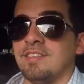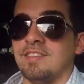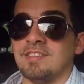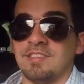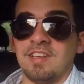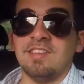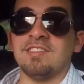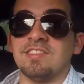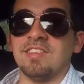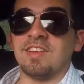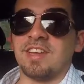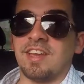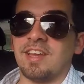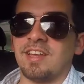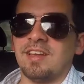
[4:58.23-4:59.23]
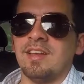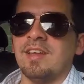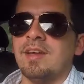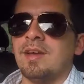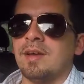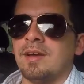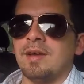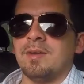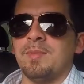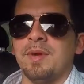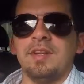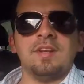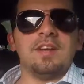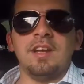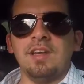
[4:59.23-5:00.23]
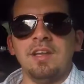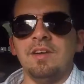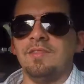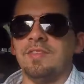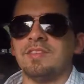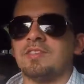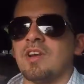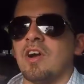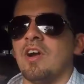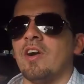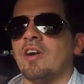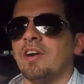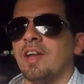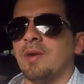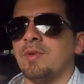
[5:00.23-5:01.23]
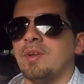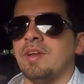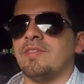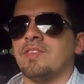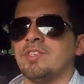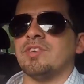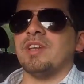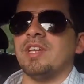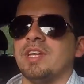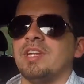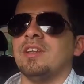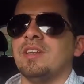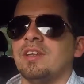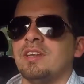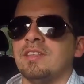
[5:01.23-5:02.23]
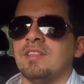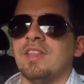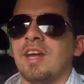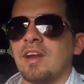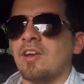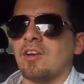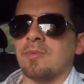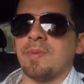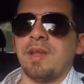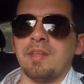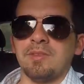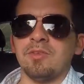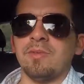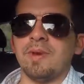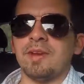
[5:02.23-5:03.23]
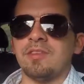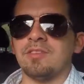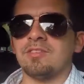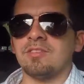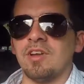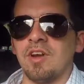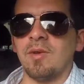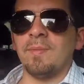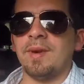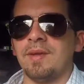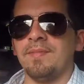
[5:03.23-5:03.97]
nice looking. But I love this car, and I would never trade it. That car would probably do better in the snow, but